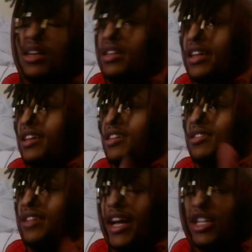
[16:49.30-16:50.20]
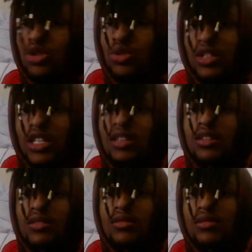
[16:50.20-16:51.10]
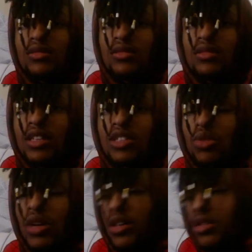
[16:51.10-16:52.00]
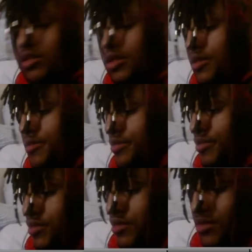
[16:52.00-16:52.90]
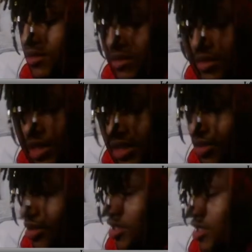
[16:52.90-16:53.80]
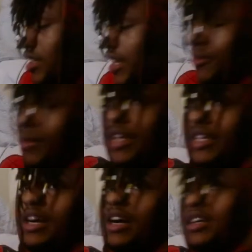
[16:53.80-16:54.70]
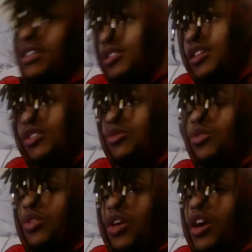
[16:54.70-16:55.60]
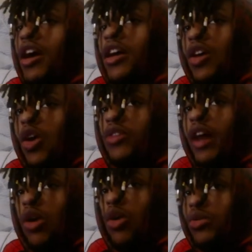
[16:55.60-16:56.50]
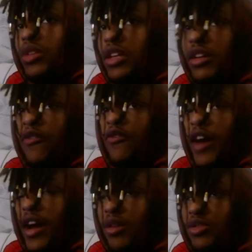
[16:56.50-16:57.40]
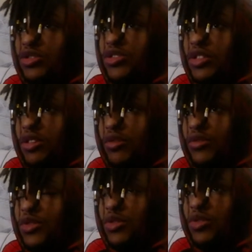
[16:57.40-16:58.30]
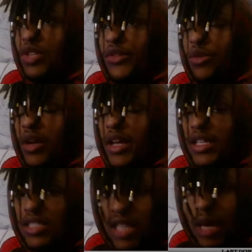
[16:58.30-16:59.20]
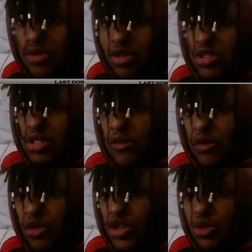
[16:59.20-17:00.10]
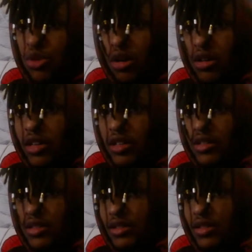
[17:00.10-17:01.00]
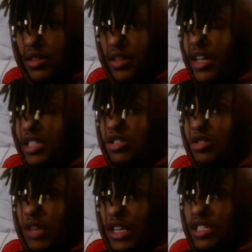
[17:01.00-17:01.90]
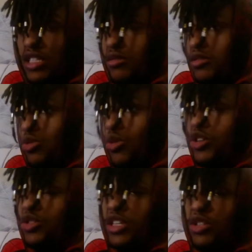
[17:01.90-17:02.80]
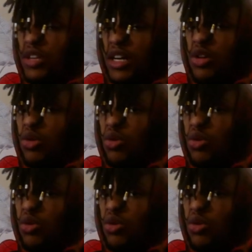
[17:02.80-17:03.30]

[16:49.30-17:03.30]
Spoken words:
like naturally, as well. So it's just like, my gosh, like you not only defiled yourself, you don't even want to accept yourself for who you are. That's crazy. So where you gotta go